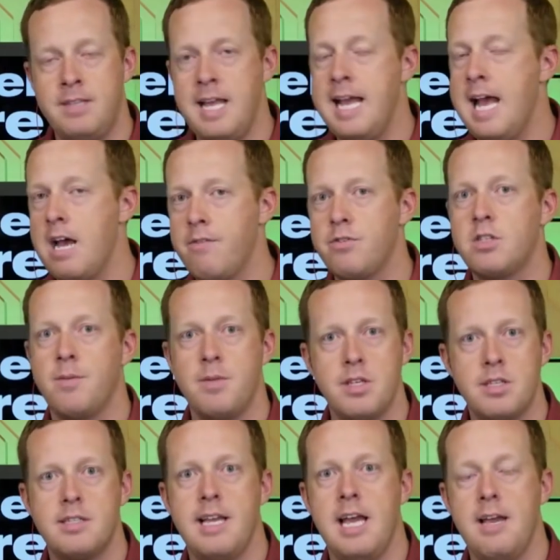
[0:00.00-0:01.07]
they have some of
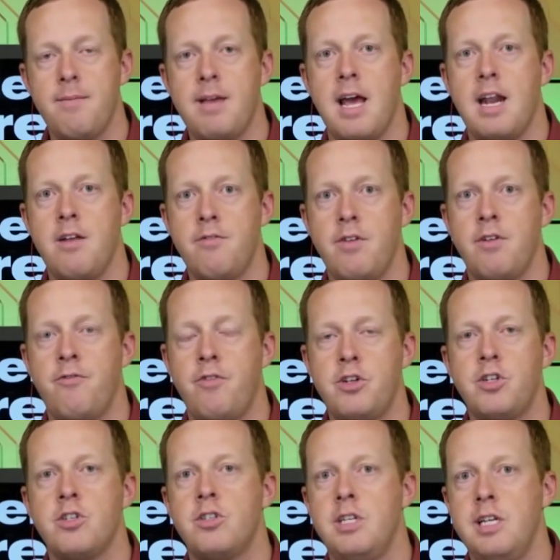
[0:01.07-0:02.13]
the same kind of
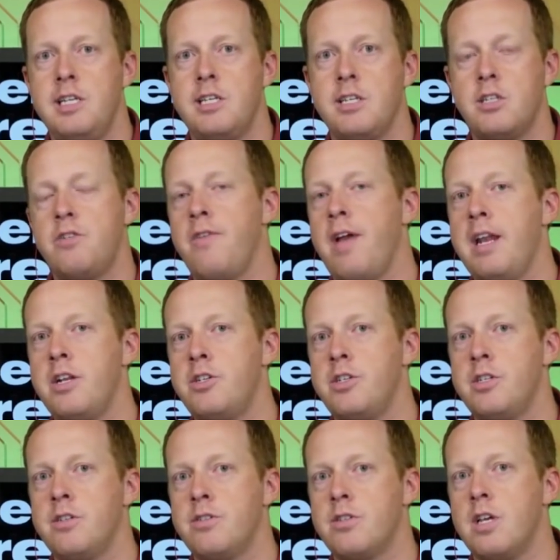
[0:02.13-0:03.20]
efficiency
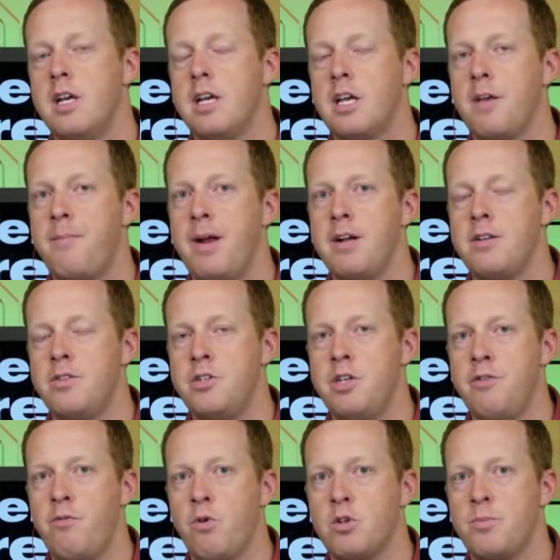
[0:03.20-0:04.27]
disadvantages compared to the
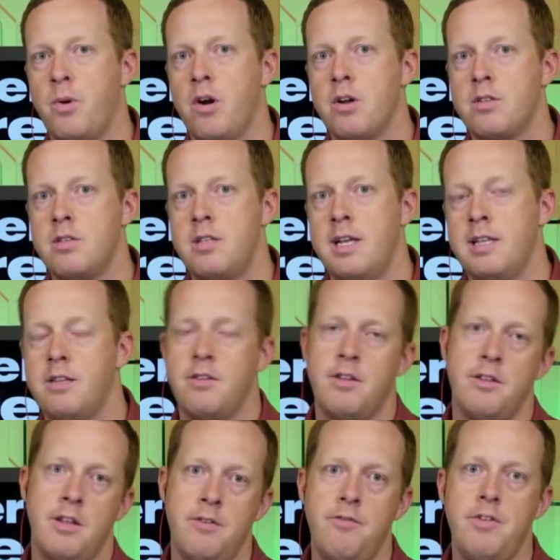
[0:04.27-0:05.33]
GeForce parts that
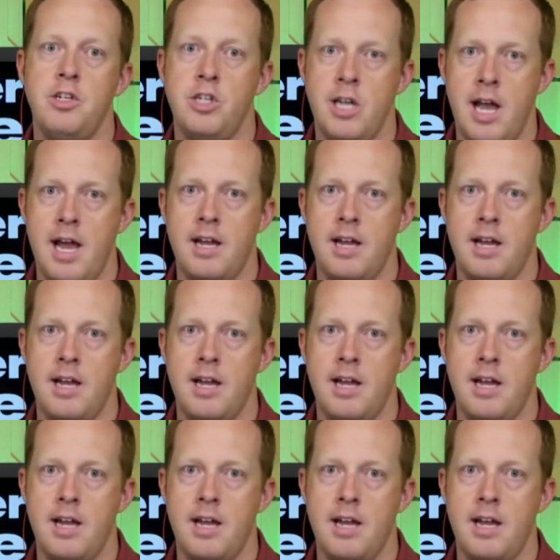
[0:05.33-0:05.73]
that, that Fiji True.